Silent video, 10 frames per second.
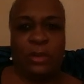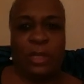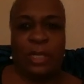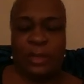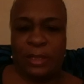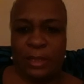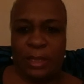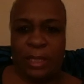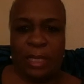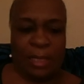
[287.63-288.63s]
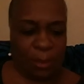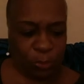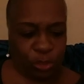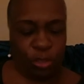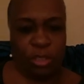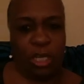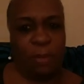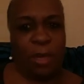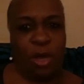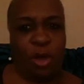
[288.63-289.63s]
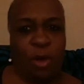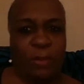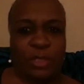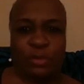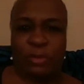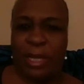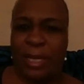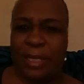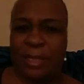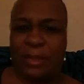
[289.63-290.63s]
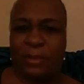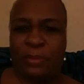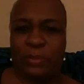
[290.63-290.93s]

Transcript: And I'm showing her my arm is red.